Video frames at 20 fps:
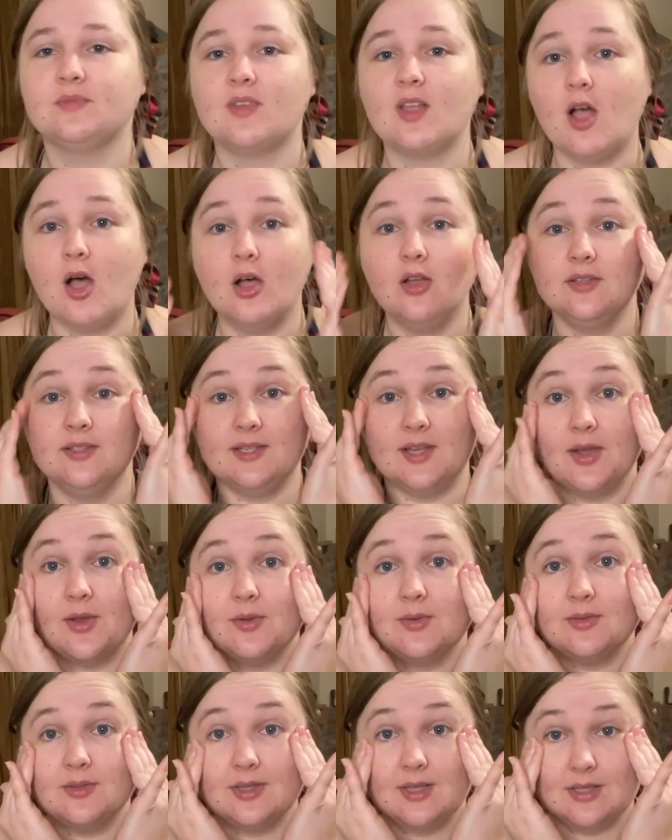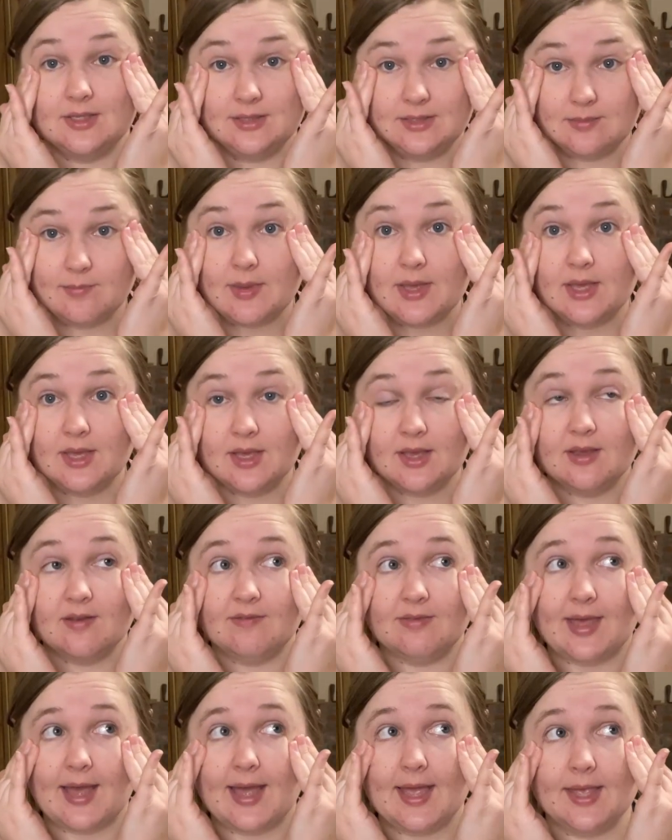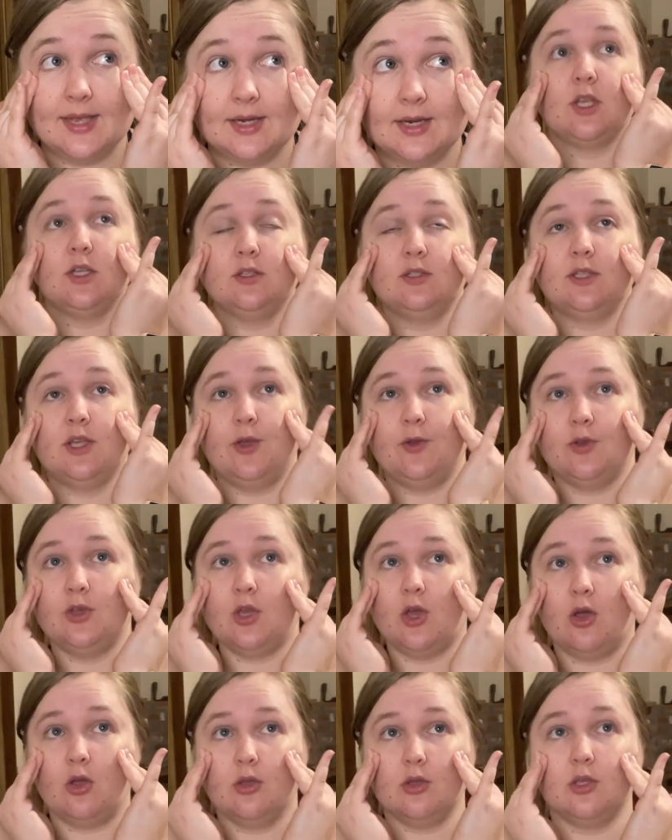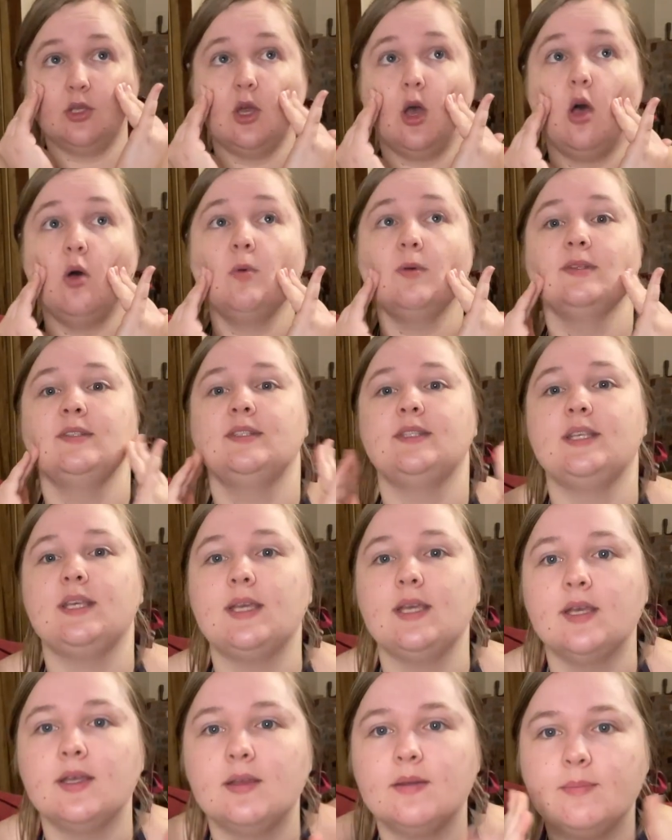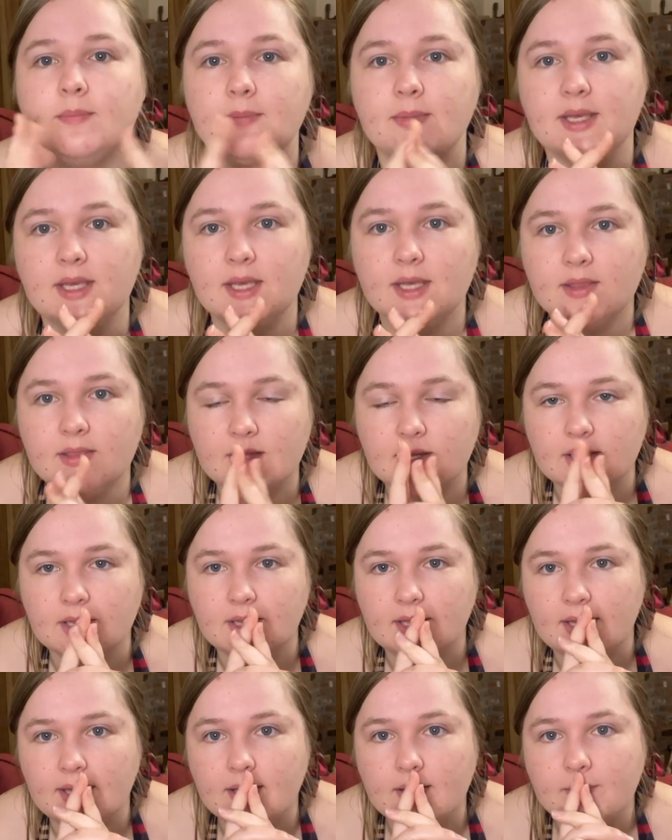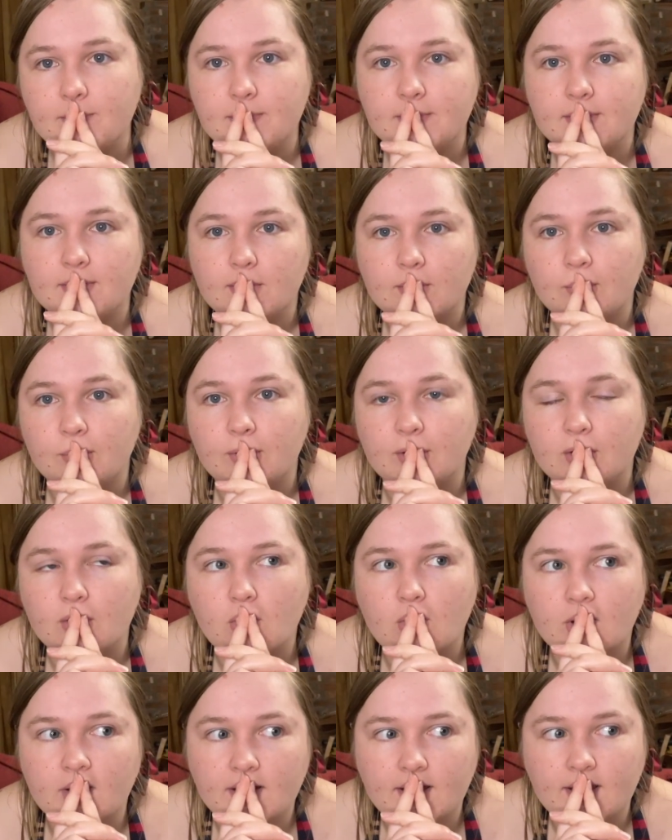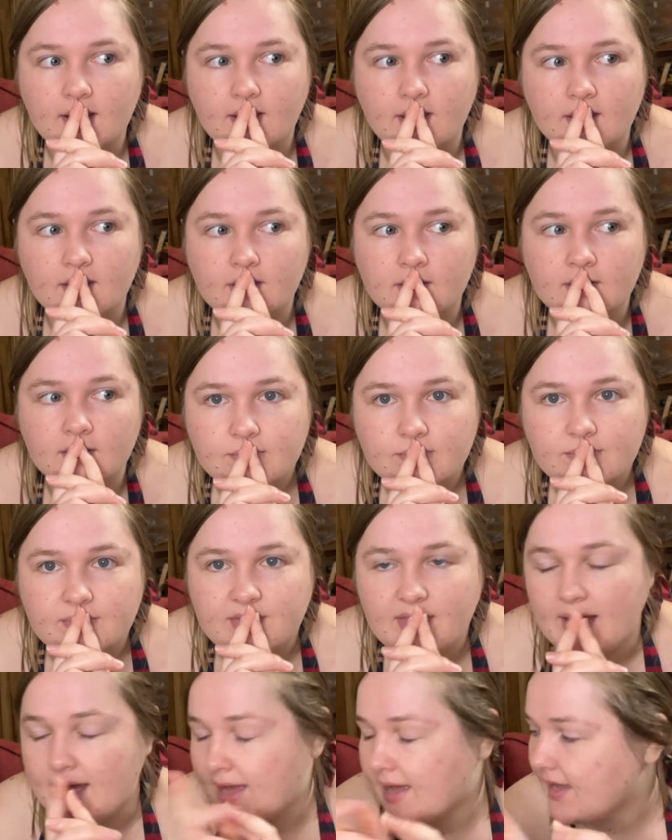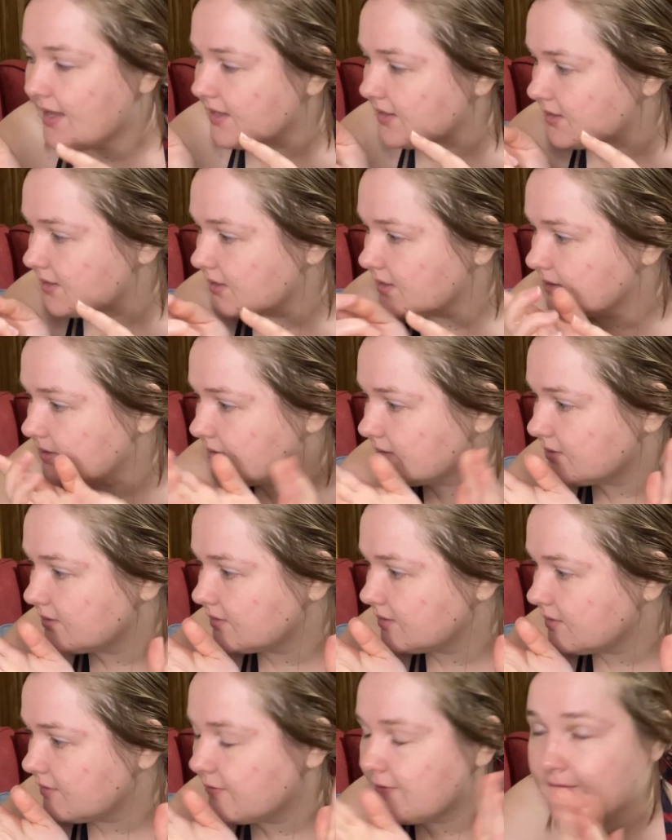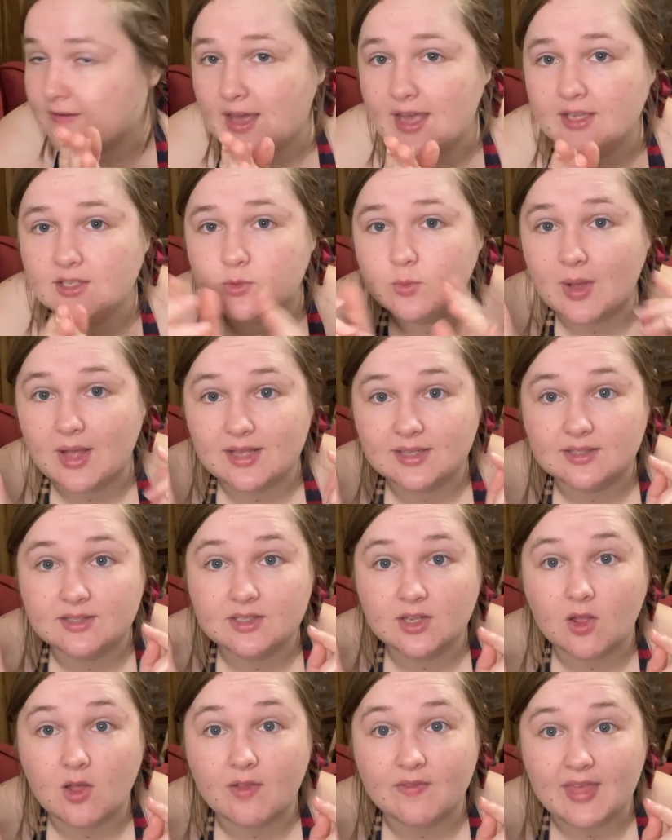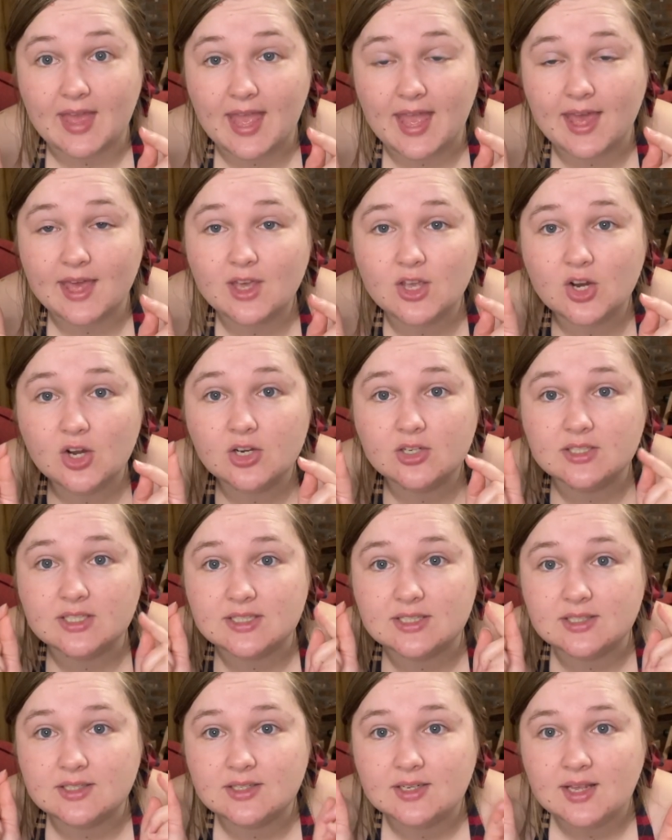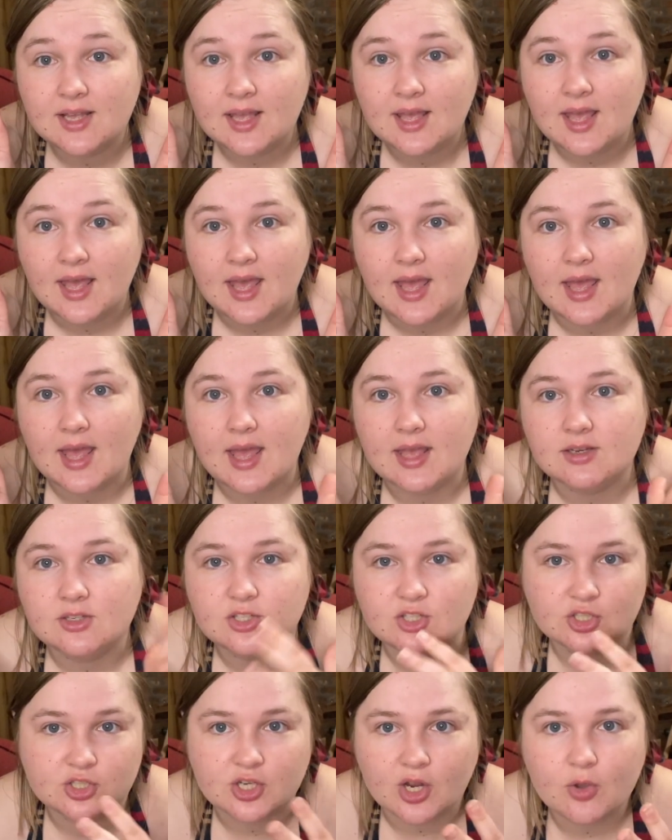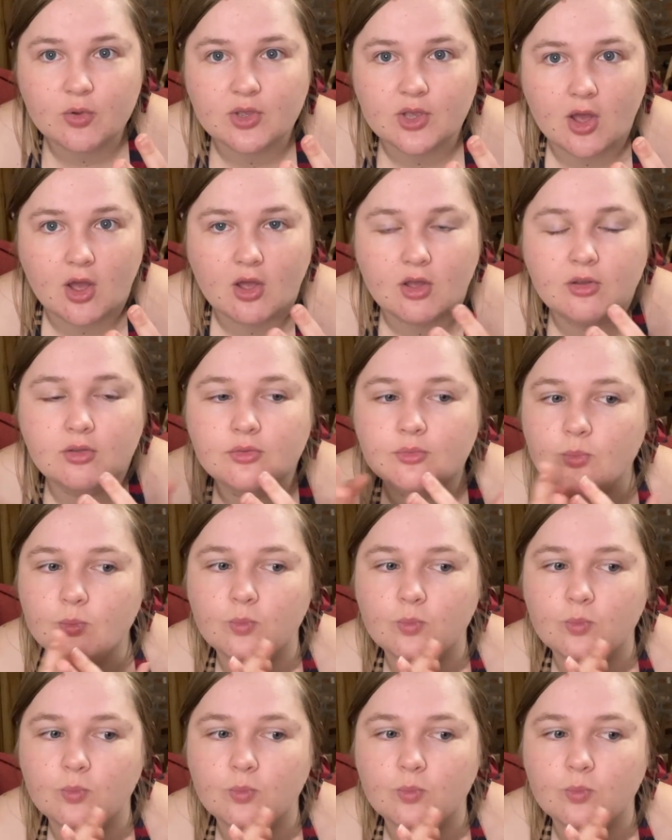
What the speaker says: Also, speaking of that, so y'all will see me in the clip recording that vest while it's still on the hanger to show y'all,